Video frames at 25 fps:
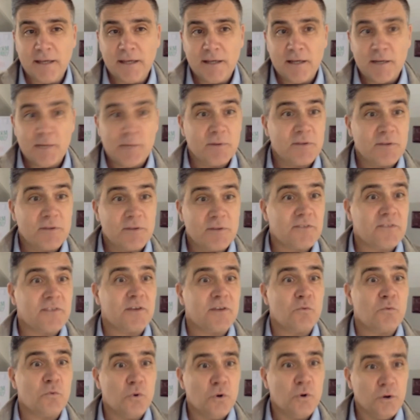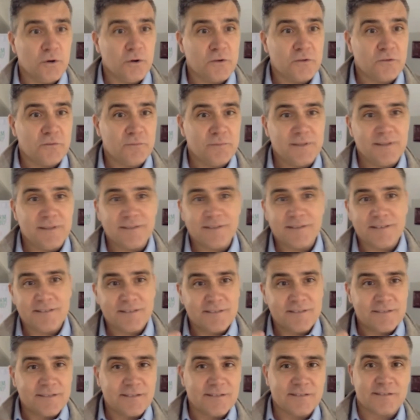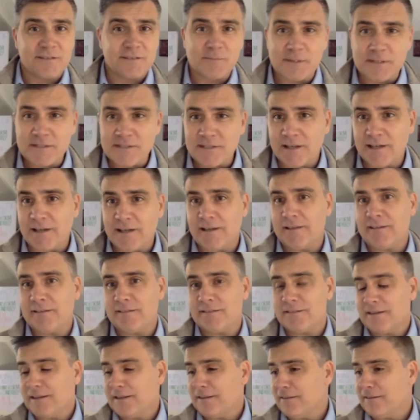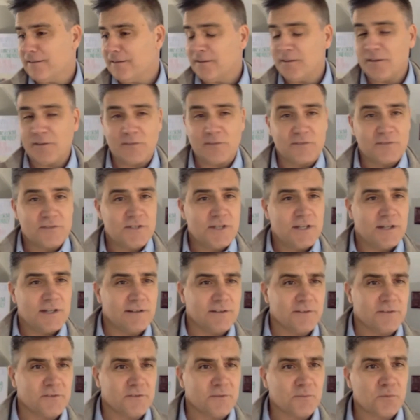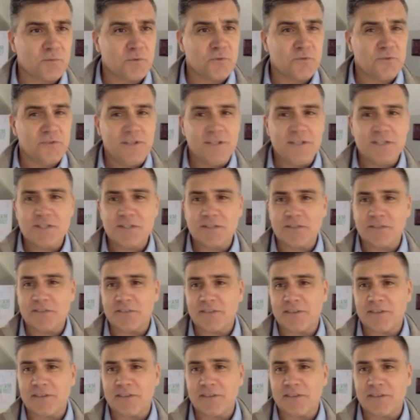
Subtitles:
A business that works means it is systematized and there's checklists and procedures,